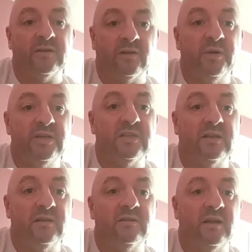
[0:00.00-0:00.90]
there is
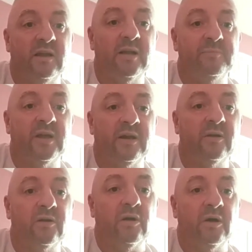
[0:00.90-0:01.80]
the help
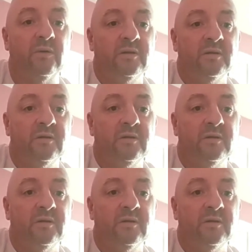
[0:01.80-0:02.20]
there at Grow.